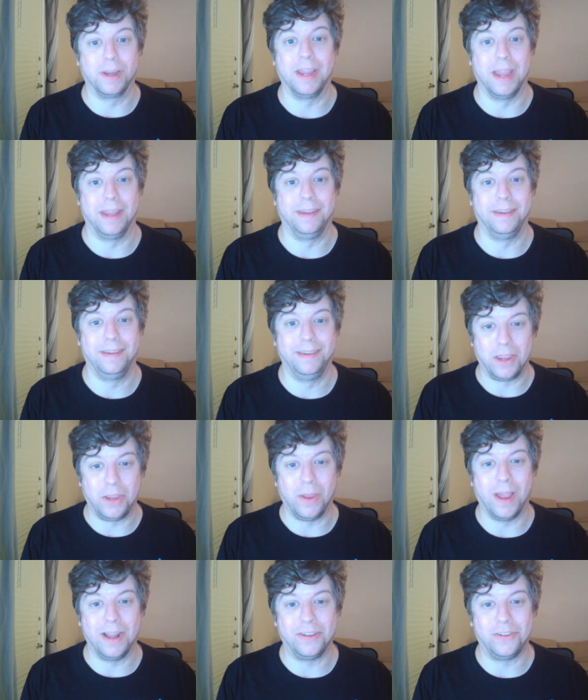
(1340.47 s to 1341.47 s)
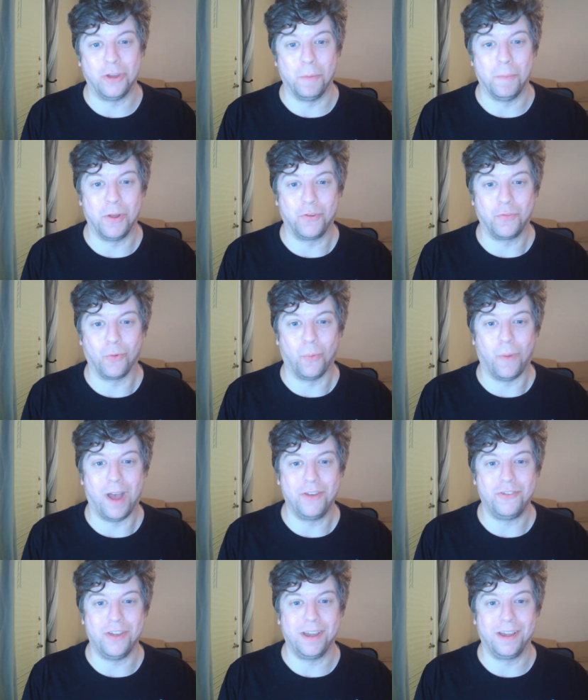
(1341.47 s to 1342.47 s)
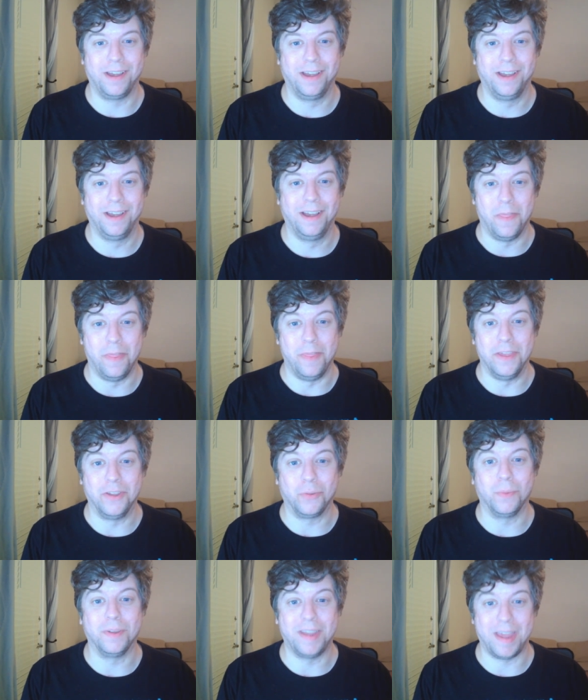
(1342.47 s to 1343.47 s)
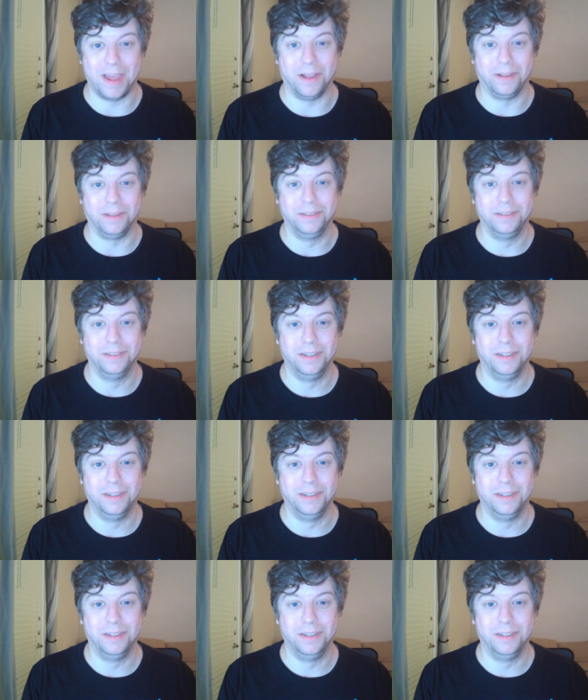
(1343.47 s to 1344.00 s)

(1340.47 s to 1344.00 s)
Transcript: again. Thank you guys so much for watching. This was hell.